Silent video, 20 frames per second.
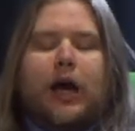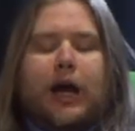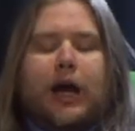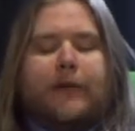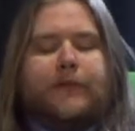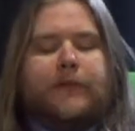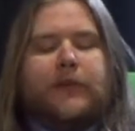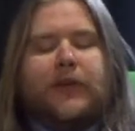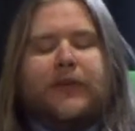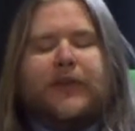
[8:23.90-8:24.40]

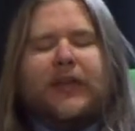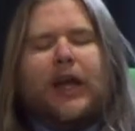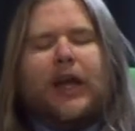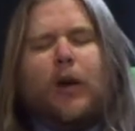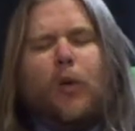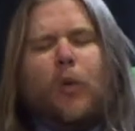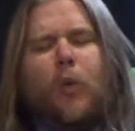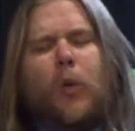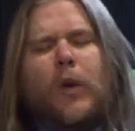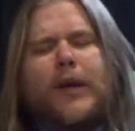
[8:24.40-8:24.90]
I've done
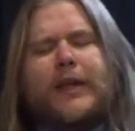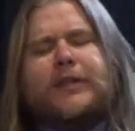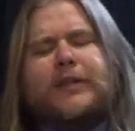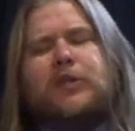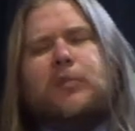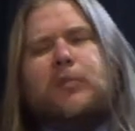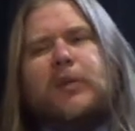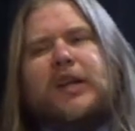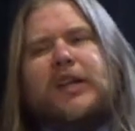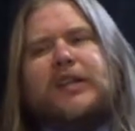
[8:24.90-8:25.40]
that way
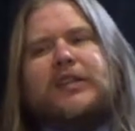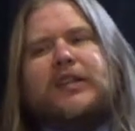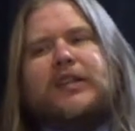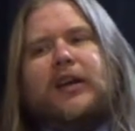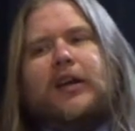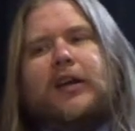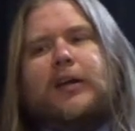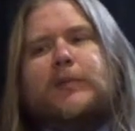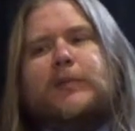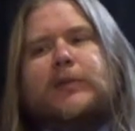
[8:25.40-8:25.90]
too many
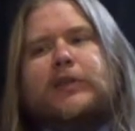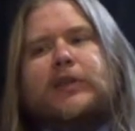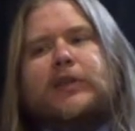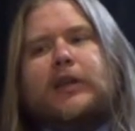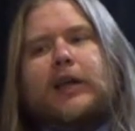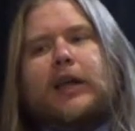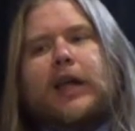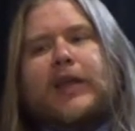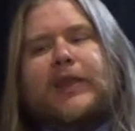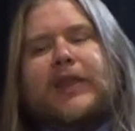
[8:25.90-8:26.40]
times,
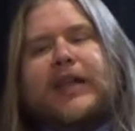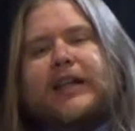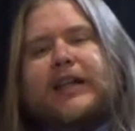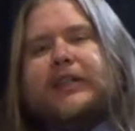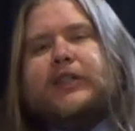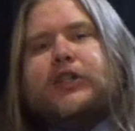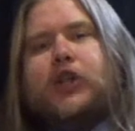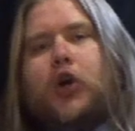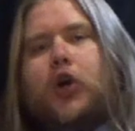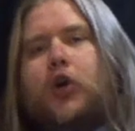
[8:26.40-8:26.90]
and
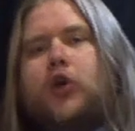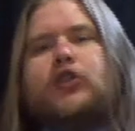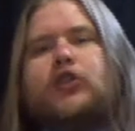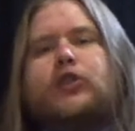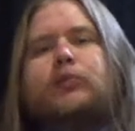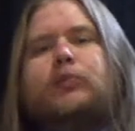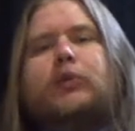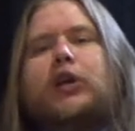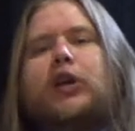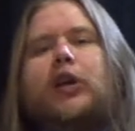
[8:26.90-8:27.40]
that
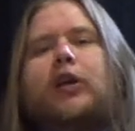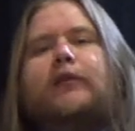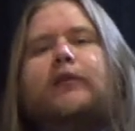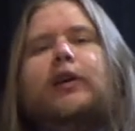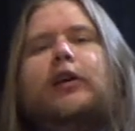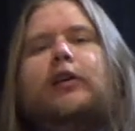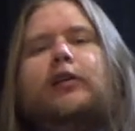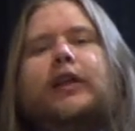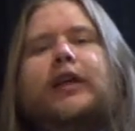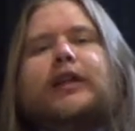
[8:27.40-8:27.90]
turns me off
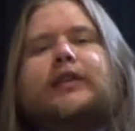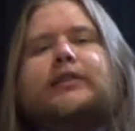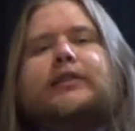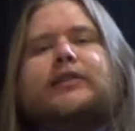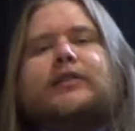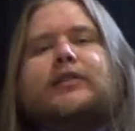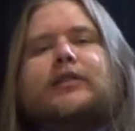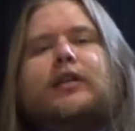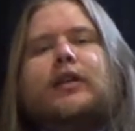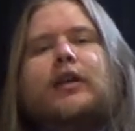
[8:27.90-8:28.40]

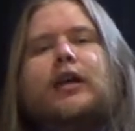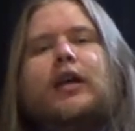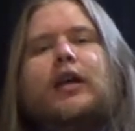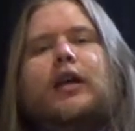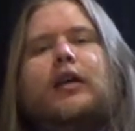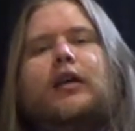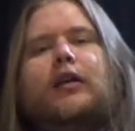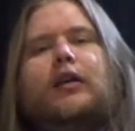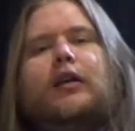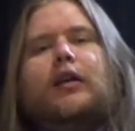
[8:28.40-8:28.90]
outlets.
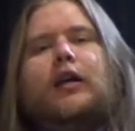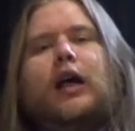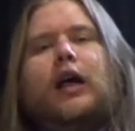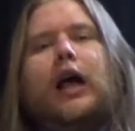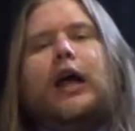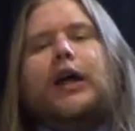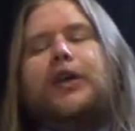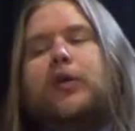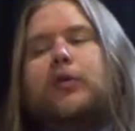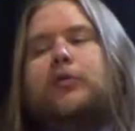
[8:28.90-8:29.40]

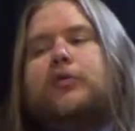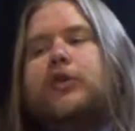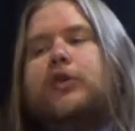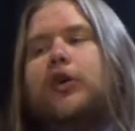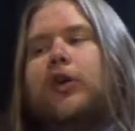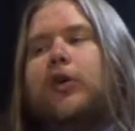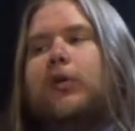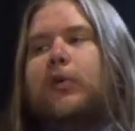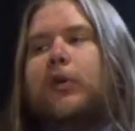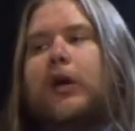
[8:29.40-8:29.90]
I don't
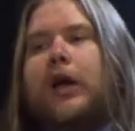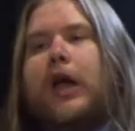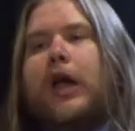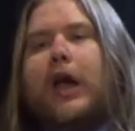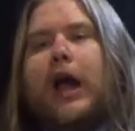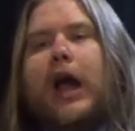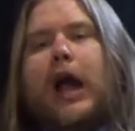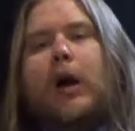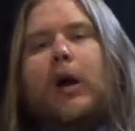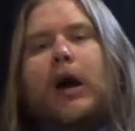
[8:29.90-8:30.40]
know
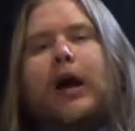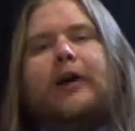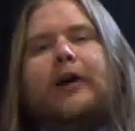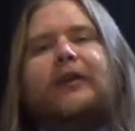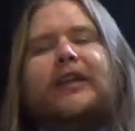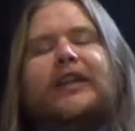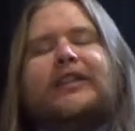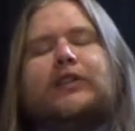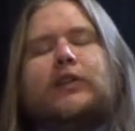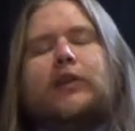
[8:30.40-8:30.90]
how
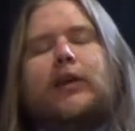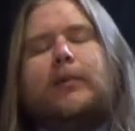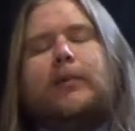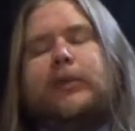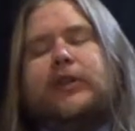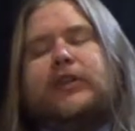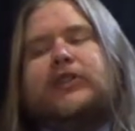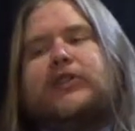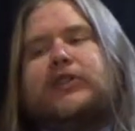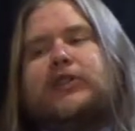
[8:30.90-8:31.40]
outlets are
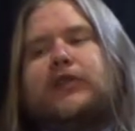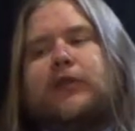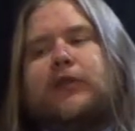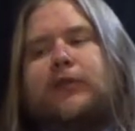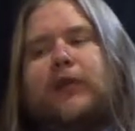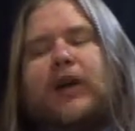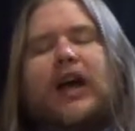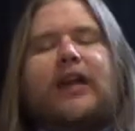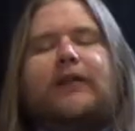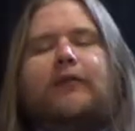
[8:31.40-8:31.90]
able to
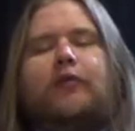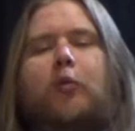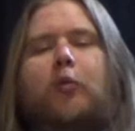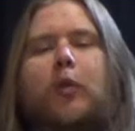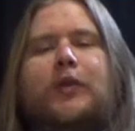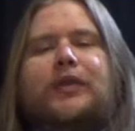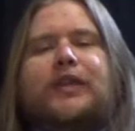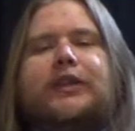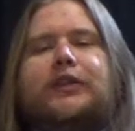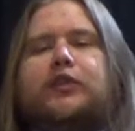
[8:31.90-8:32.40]
survive
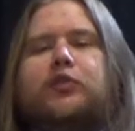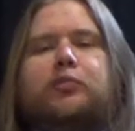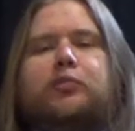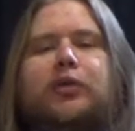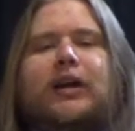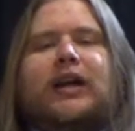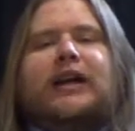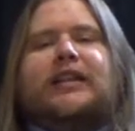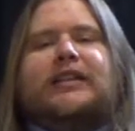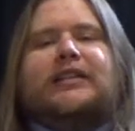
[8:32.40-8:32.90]
when they do
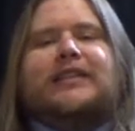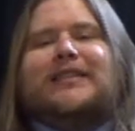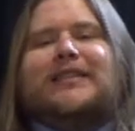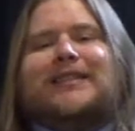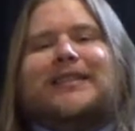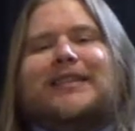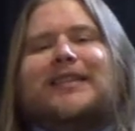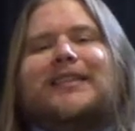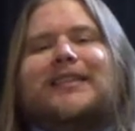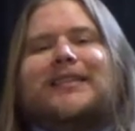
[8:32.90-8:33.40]

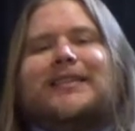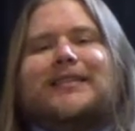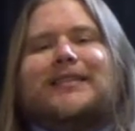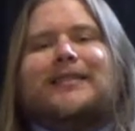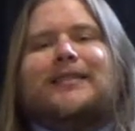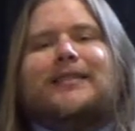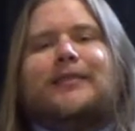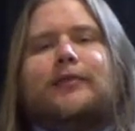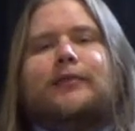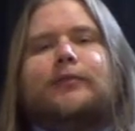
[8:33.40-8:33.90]
practices like
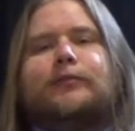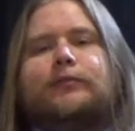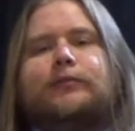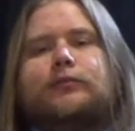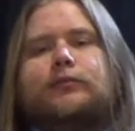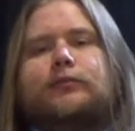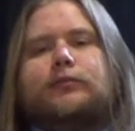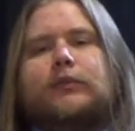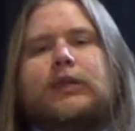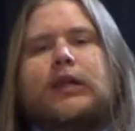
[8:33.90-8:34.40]
this.
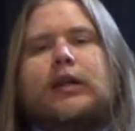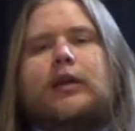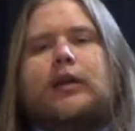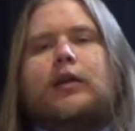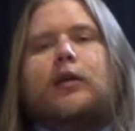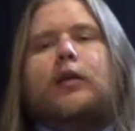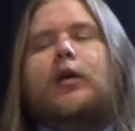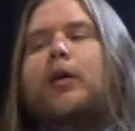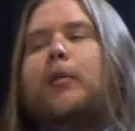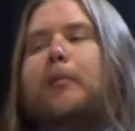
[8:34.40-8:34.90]

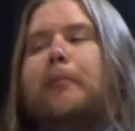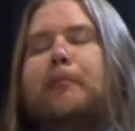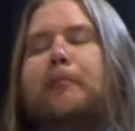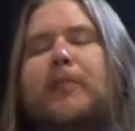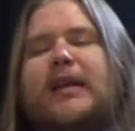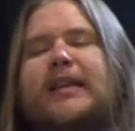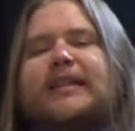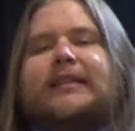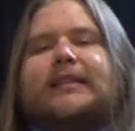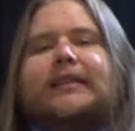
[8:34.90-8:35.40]

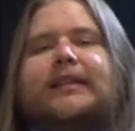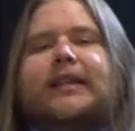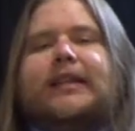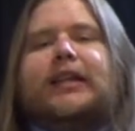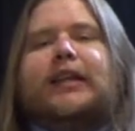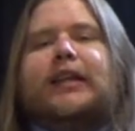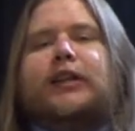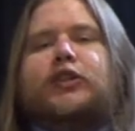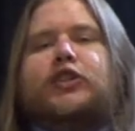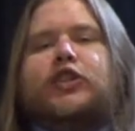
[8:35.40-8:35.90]

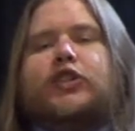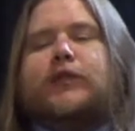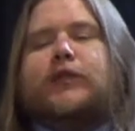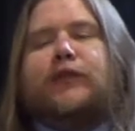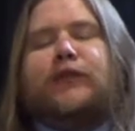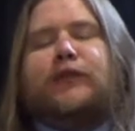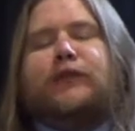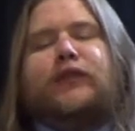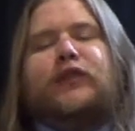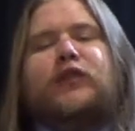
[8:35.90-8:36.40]
Misleading just
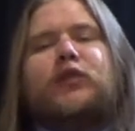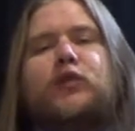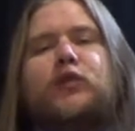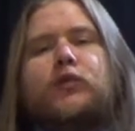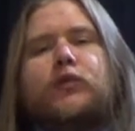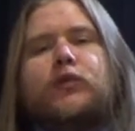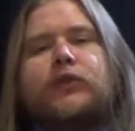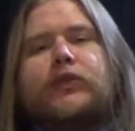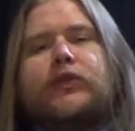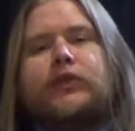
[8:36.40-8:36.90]
for
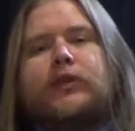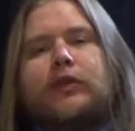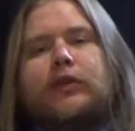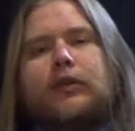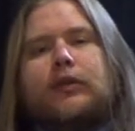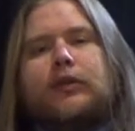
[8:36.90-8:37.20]
views.